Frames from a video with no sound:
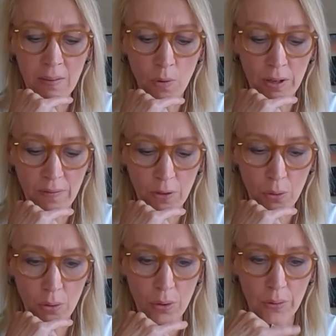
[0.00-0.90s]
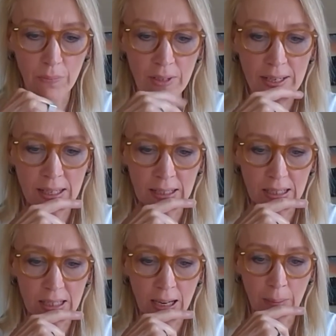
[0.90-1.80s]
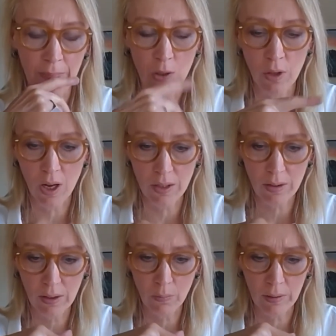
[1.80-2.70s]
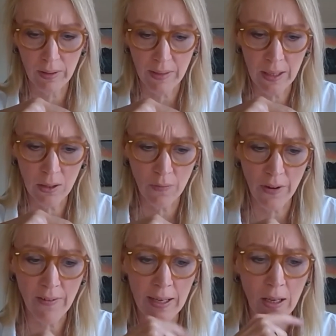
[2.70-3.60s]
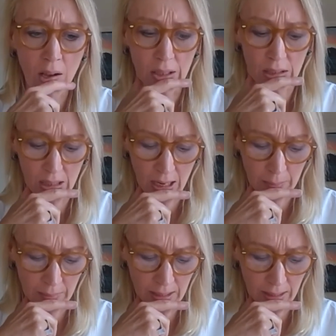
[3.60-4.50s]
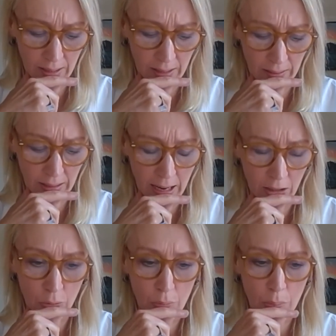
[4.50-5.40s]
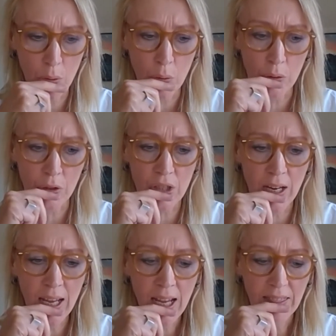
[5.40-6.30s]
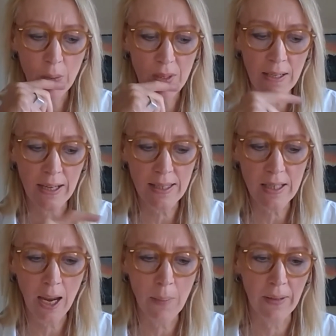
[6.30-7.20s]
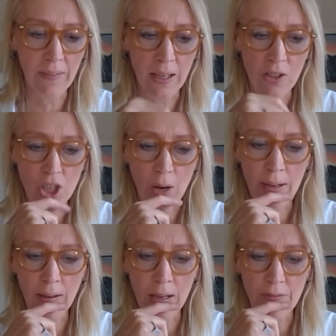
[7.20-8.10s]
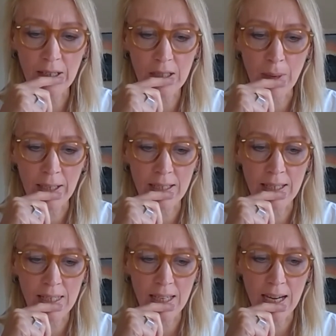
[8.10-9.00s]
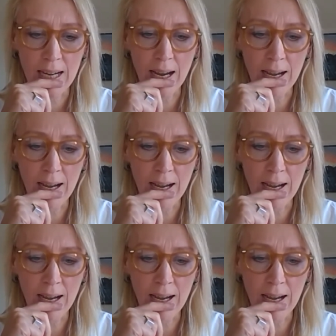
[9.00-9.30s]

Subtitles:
one of your recent, I think your very last annual report, there was a nice table at the end showing life expectancy